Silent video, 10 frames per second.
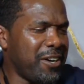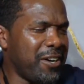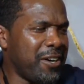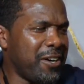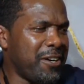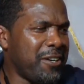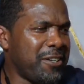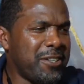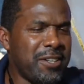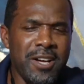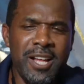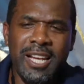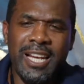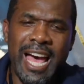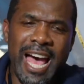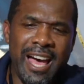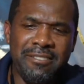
a live